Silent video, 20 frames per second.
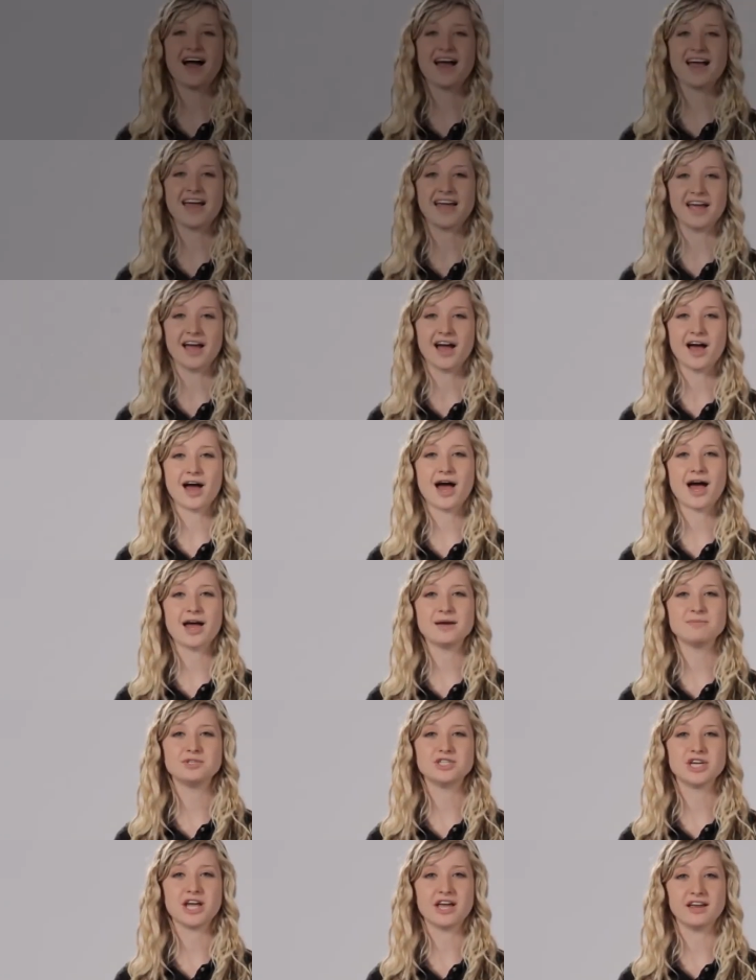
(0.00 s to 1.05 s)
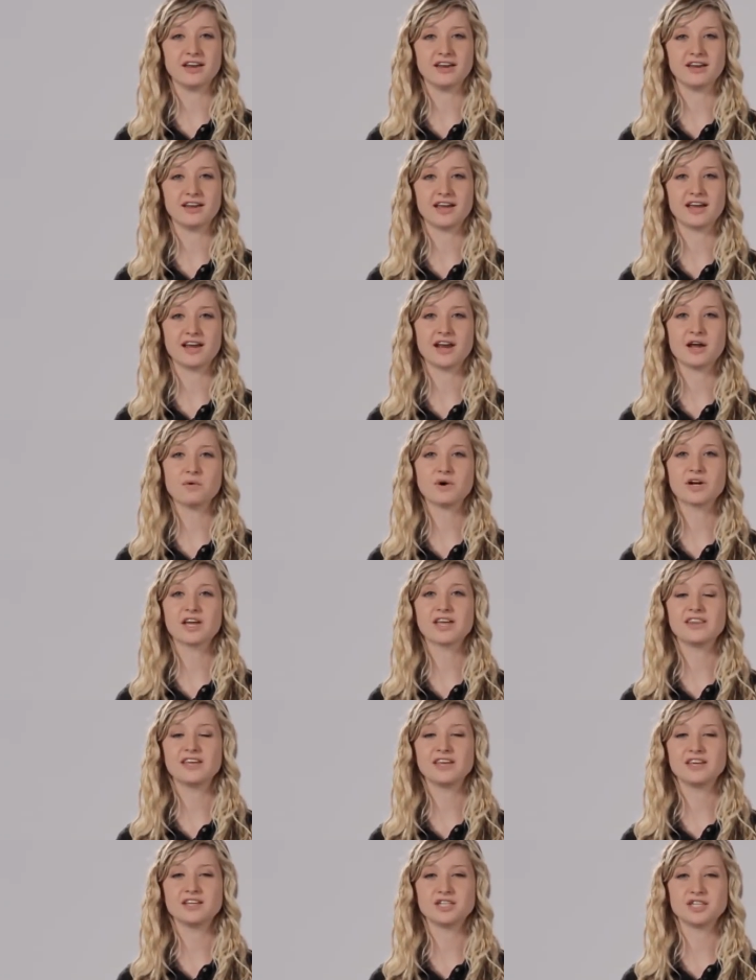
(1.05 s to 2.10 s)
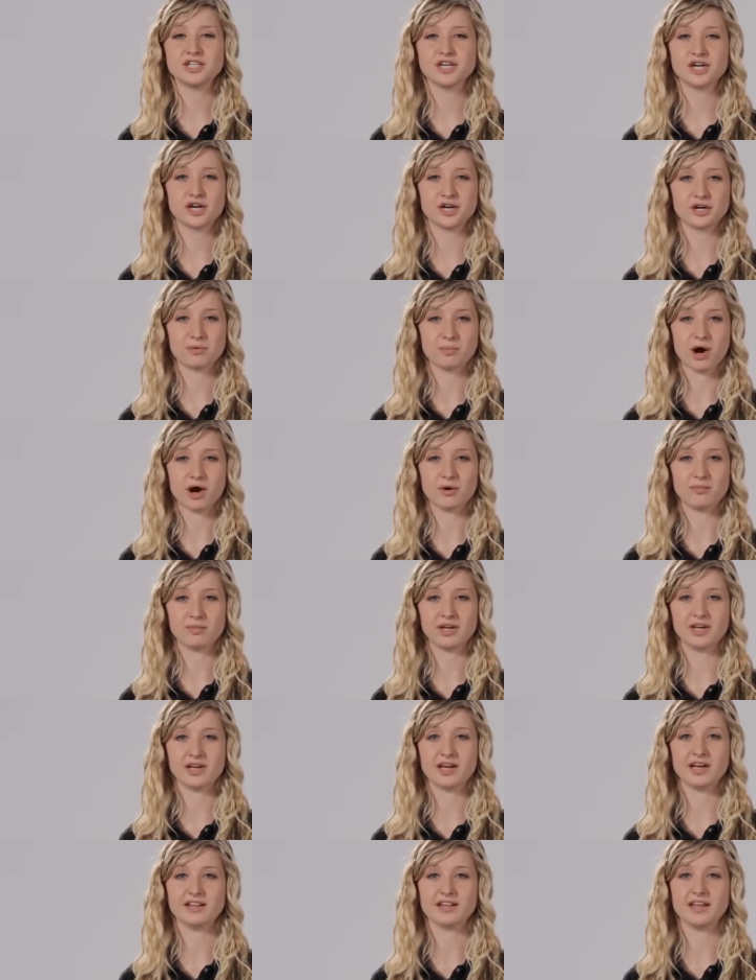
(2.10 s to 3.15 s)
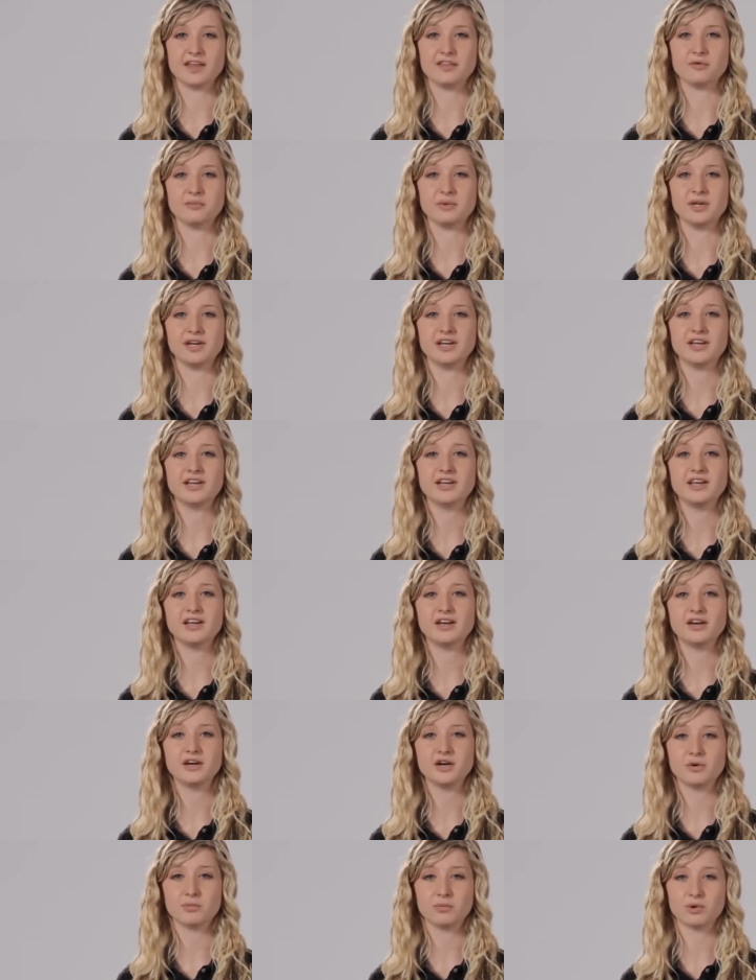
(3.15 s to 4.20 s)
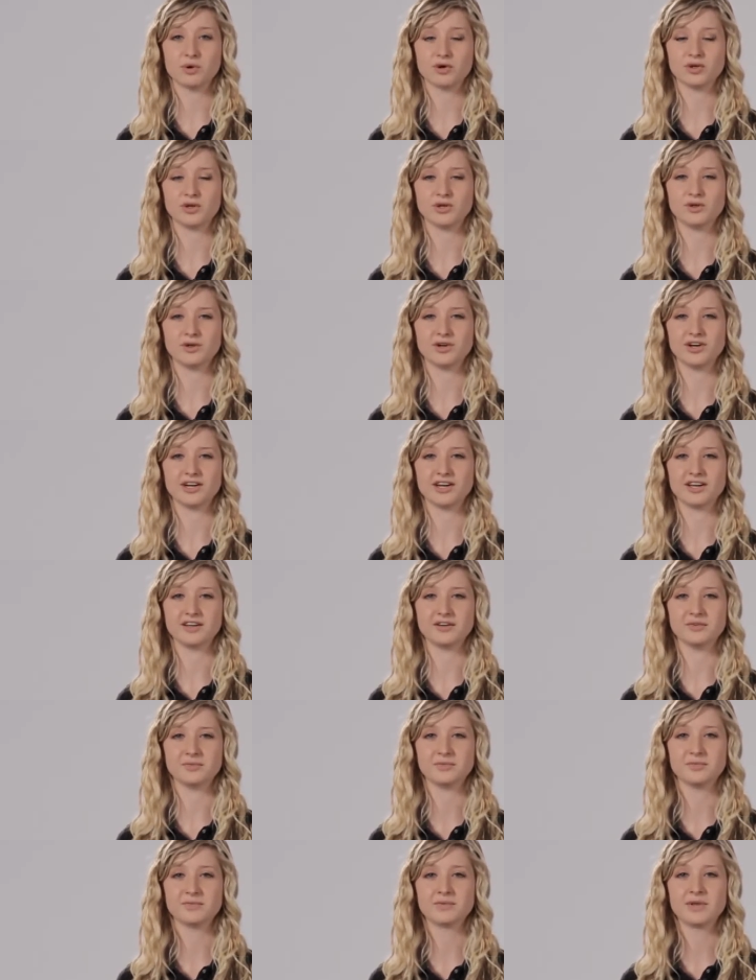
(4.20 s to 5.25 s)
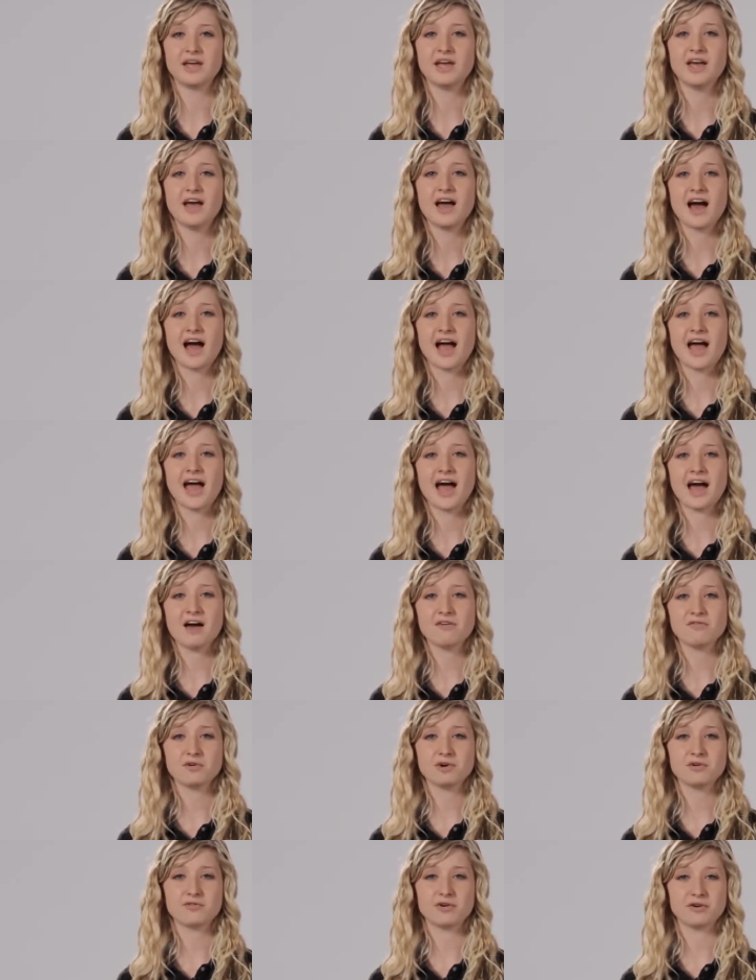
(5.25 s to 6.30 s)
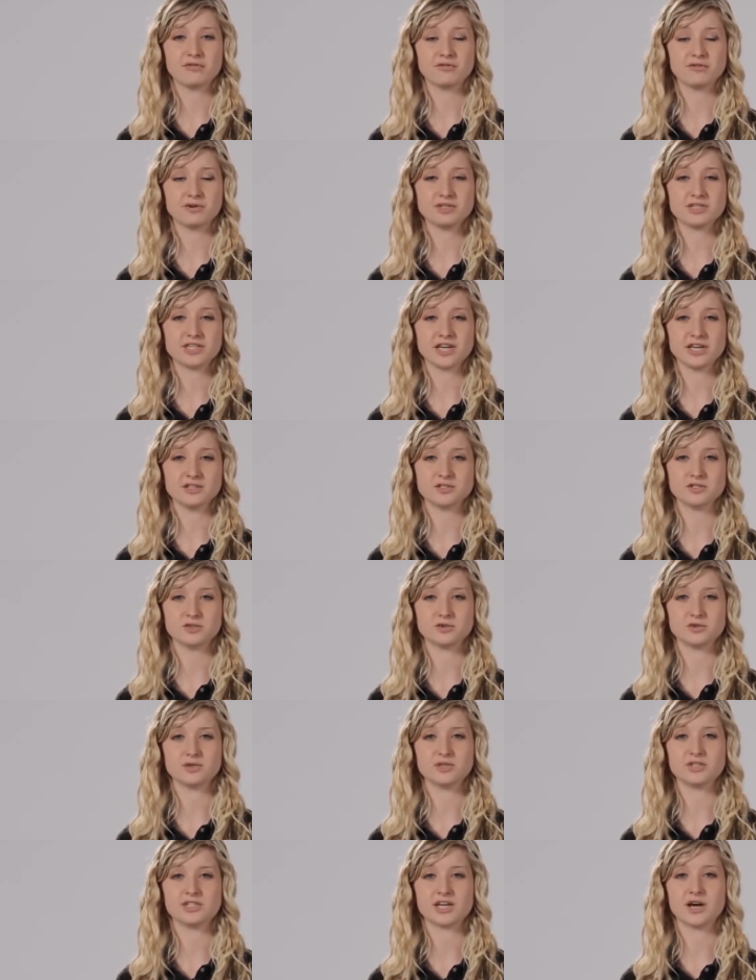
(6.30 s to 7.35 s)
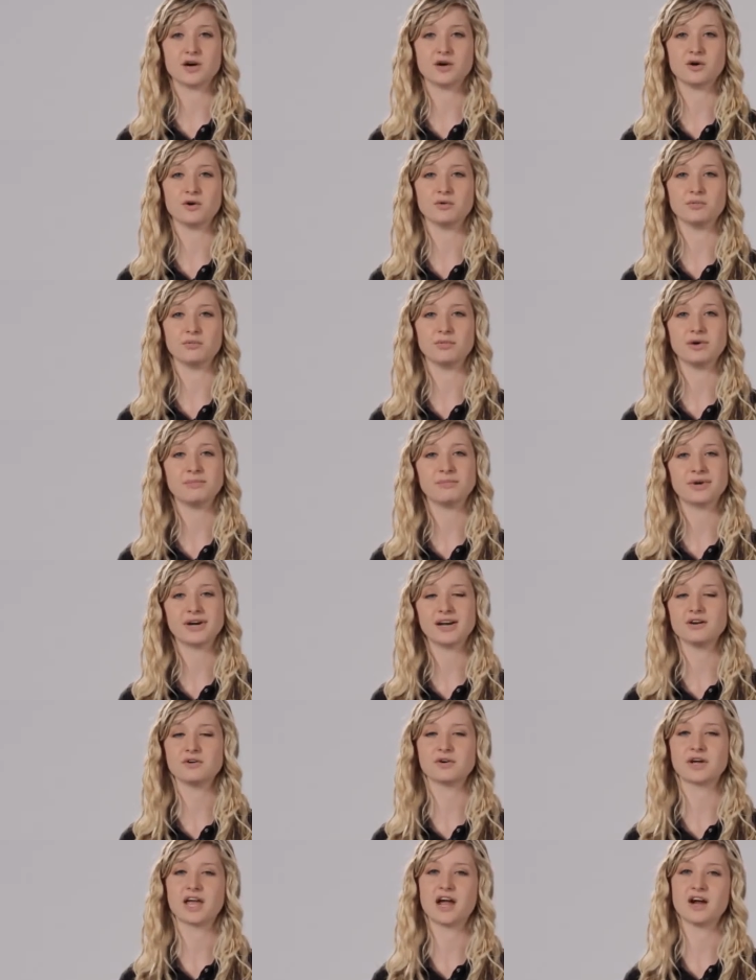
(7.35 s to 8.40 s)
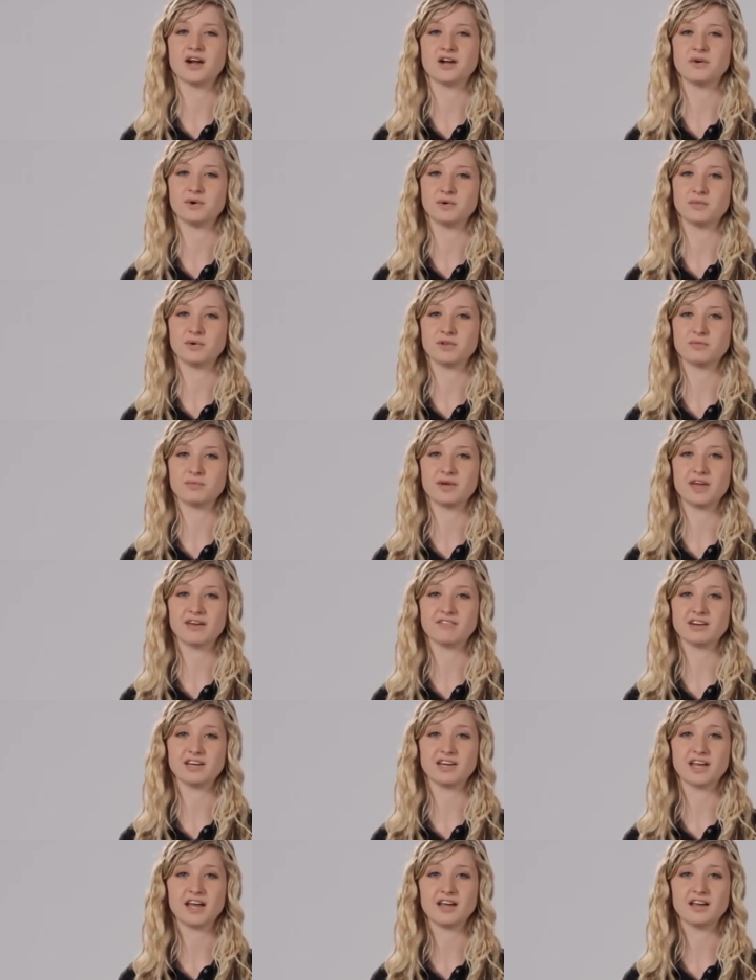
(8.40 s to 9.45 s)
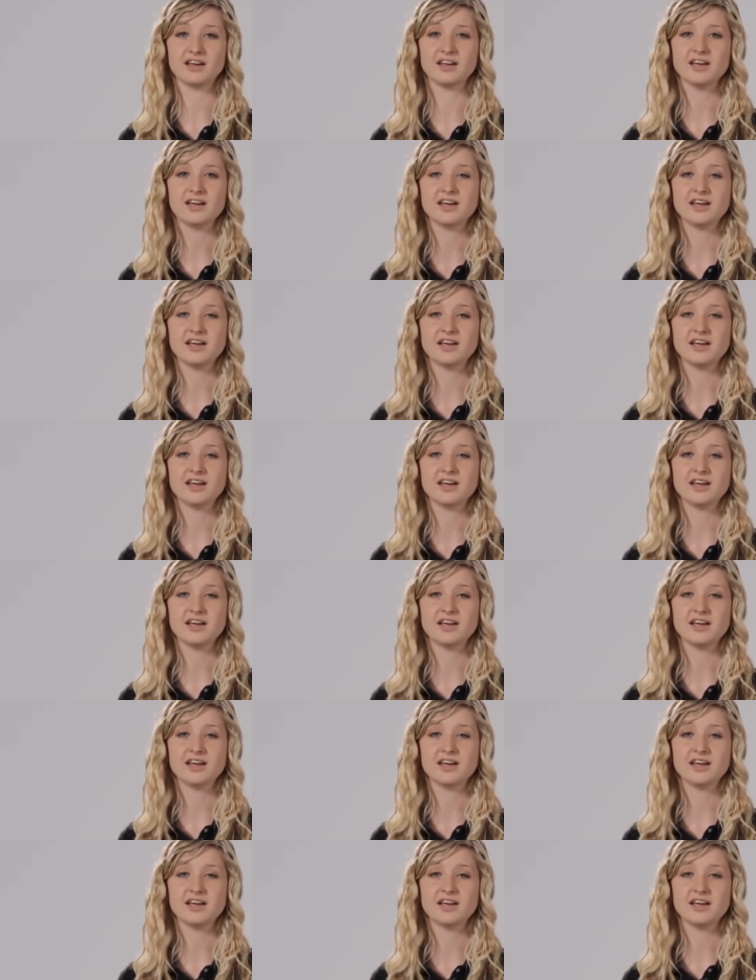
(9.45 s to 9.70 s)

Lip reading: Hi, I'm Jen, and I work in the engineering department at Leatherman here in Portland, Oregon. I have one of our full-size tools at home, but I don't carry one with me every day.